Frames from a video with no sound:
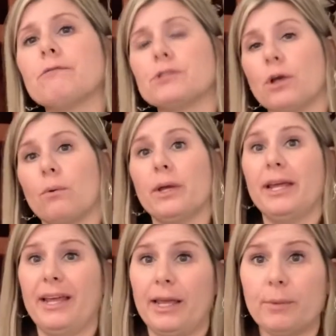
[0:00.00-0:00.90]
So
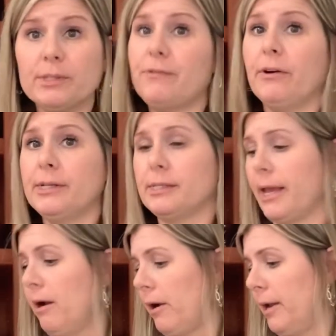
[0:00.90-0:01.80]
it was very
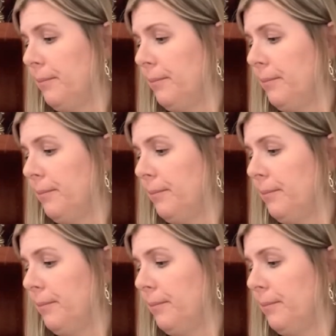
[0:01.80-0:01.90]
scary.